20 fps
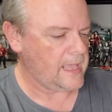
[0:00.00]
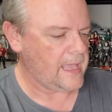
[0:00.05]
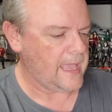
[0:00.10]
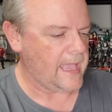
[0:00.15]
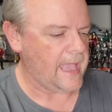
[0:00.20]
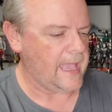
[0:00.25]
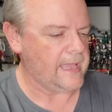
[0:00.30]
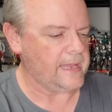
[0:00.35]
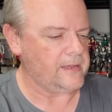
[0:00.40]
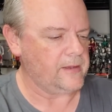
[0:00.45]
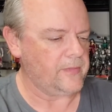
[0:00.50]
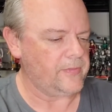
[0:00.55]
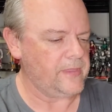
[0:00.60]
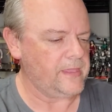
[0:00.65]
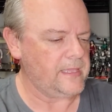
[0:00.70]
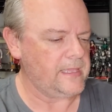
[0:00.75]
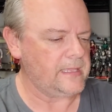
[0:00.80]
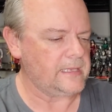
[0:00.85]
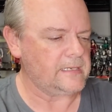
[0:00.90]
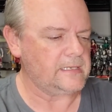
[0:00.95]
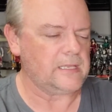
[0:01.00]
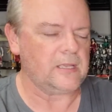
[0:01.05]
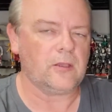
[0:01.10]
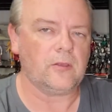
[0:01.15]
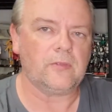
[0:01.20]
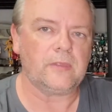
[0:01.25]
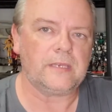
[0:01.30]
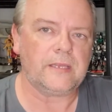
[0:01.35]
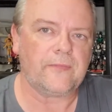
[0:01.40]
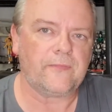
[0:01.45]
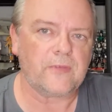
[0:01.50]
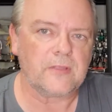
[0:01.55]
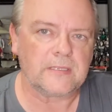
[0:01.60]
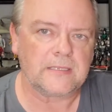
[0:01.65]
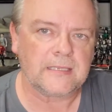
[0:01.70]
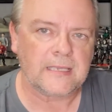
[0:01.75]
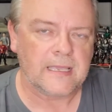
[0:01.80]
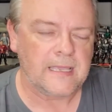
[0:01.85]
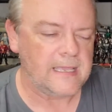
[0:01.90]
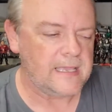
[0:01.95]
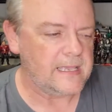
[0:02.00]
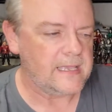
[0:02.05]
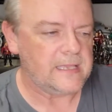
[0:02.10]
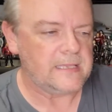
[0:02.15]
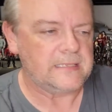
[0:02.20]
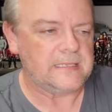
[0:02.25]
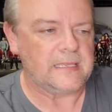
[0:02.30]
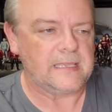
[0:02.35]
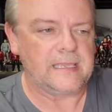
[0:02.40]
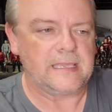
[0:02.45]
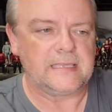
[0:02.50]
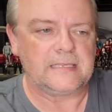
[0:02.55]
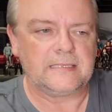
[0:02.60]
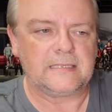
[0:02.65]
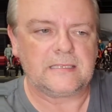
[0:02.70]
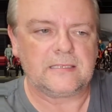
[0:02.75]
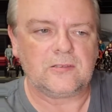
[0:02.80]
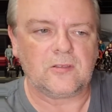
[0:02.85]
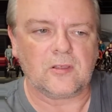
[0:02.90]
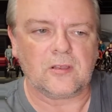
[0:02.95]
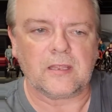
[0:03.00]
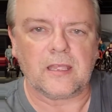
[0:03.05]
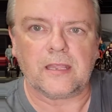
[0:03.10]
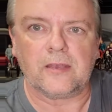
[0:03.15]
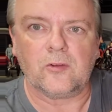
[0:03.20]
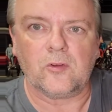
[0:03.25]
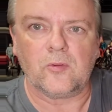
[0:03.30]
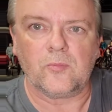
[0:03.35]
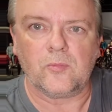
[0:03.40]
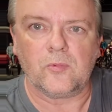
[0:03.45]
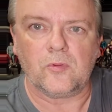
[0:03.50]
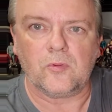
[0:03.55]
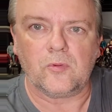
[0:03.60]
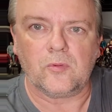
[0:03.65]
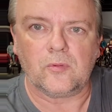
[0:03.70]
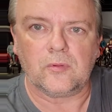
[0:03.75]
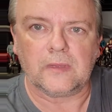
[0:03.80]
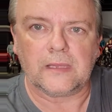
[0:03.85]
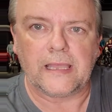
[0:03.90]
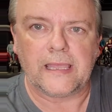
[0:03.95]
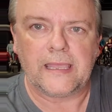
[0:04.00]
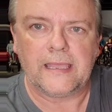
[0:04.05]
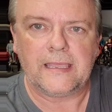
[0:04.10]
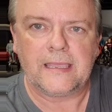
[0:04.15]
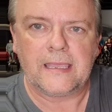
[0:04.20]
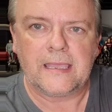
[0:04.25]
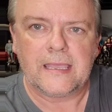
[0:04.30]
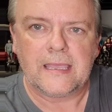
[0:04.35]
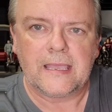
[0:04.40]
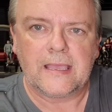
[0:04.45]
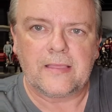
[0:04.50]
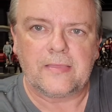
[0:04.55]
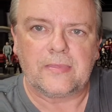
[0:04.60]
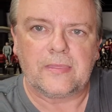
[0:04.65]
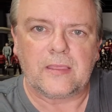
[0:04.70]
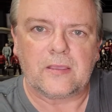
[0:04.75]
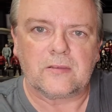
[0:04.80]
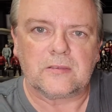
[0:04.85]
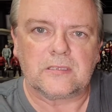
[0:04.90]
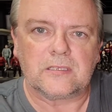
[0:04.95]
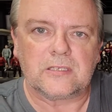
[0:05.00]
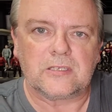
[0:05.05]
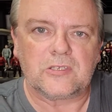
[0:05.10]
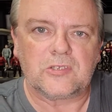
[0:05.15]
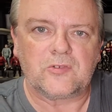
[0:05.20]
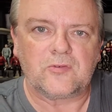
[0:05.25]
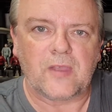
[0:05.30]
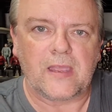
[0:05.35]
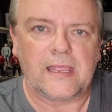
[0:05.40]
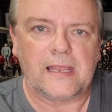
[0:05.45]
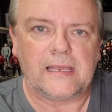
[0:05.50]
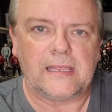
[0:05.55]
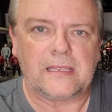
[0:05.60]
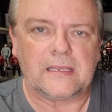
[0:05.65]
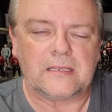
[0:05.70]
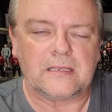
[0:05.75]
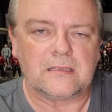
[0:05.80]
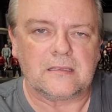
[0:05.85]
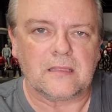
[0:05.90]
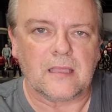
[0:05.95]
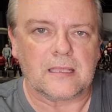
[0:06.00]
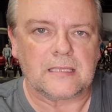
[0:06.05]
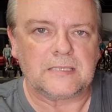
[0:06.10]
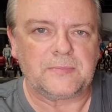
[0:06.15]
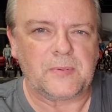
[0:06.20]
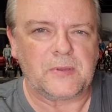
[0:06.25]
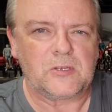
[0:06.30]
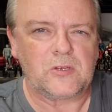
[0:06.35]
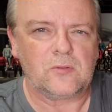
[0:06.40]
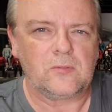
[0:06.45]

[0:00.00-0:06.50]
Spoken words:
And I think you can tell the difference. See, he's just got a normal leg. There was a special